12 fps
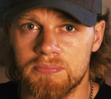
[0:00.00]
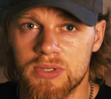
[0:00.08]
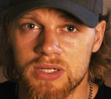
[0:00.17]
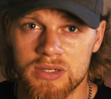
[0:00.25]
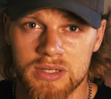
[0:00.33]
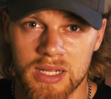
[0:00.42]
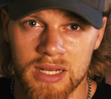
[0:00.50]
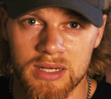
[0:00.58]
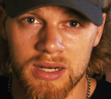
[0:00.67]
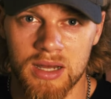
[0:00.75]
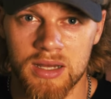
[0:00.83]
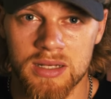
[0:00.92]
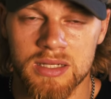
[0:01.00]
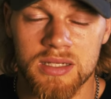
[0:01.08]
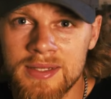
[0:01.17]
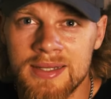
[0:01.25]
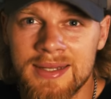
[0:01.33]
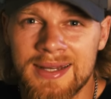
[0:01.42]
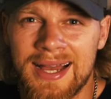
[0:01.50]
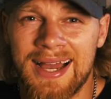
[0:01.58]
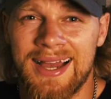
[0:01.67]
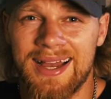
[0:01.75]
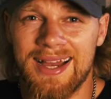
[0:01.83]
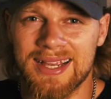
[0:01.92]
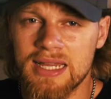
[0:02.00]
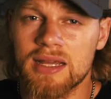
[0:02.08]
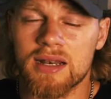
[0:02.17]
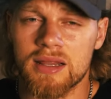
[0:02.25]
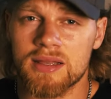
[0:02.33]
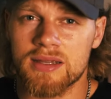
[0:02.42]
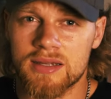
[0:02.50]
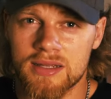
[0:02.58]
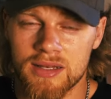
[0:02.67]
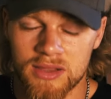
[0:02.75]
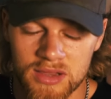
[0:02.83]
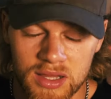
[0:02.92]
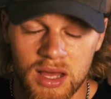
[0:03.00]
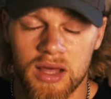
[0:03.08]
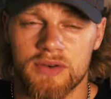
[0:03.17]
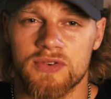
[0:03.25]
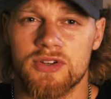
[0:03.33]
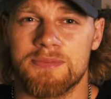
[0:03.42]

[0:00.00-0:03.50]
good and not. I got a lot of